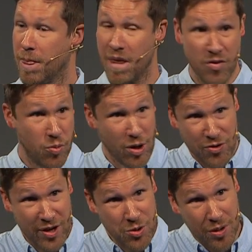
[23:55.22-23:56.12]
This is where
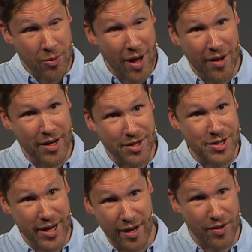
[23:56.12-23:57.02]
sexual immorality can
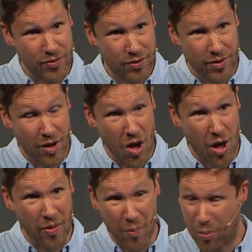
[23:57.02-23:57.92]
take us
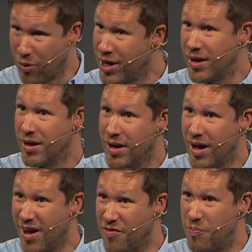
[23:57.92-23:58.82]
on the brink
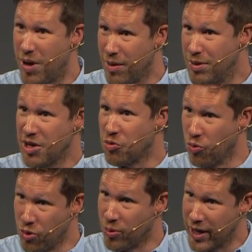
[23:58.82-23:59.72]
of public
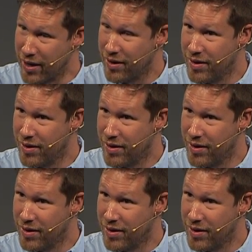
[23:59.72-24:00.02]
ruin